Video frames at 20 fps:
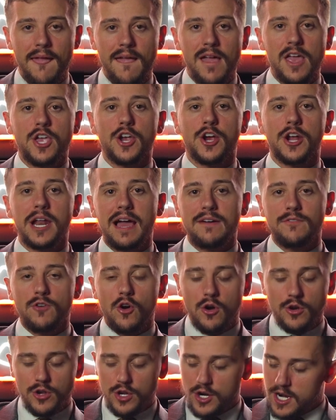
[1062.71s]
You're
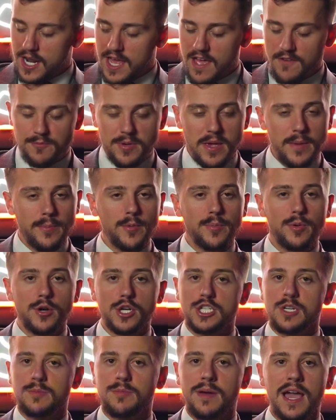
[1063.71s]
going to have people
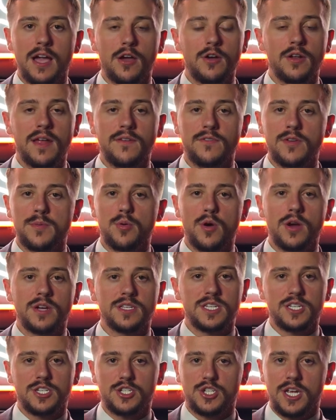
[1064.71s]
pushing back on every
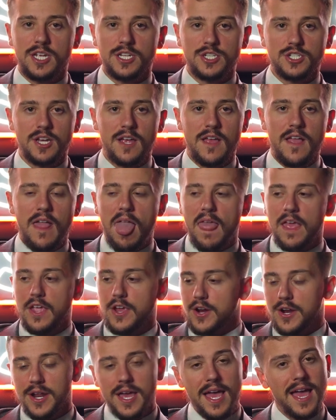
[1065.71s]
process change. You're
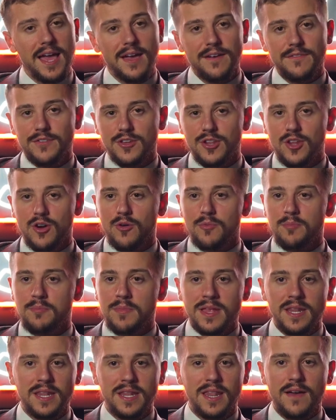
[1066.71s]
going to have,
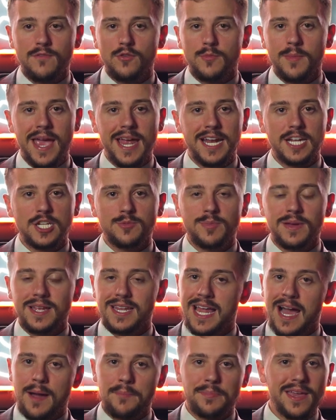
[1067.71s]
mid-level management
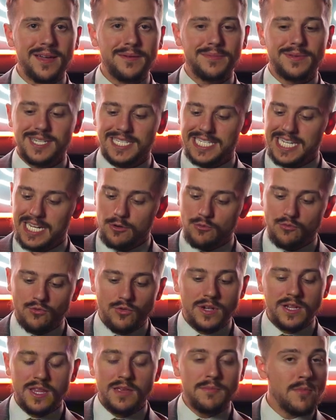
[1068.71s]
not be able to
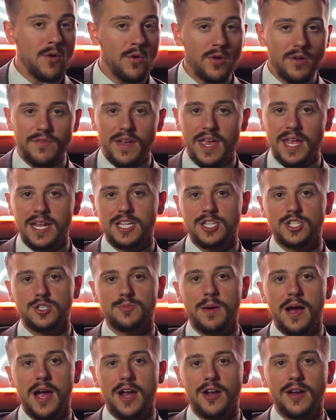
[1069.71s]
really motivate and
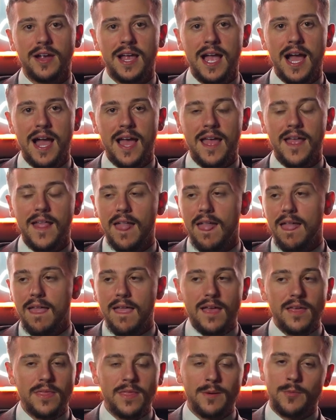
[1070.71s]
inspire a guy.
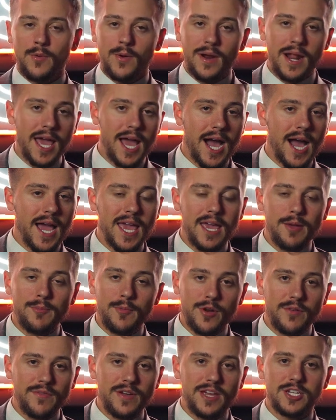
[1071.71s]
Number one, I hate
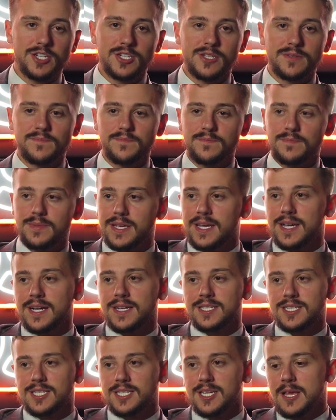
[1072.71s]
motivation
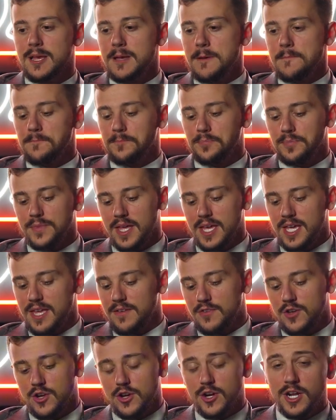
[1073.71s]
because, like, if
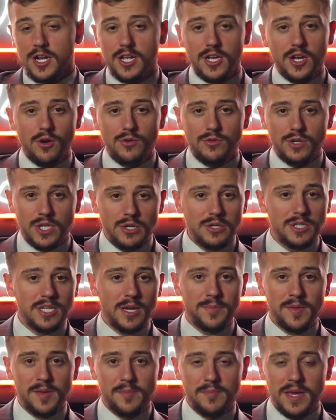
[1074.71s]
you're going to go do
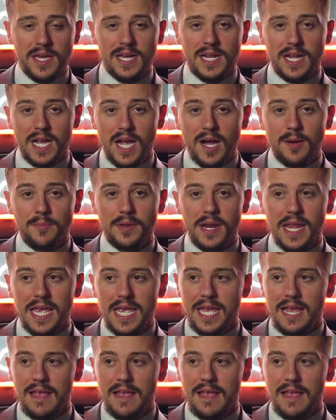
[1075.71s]
something big in a company,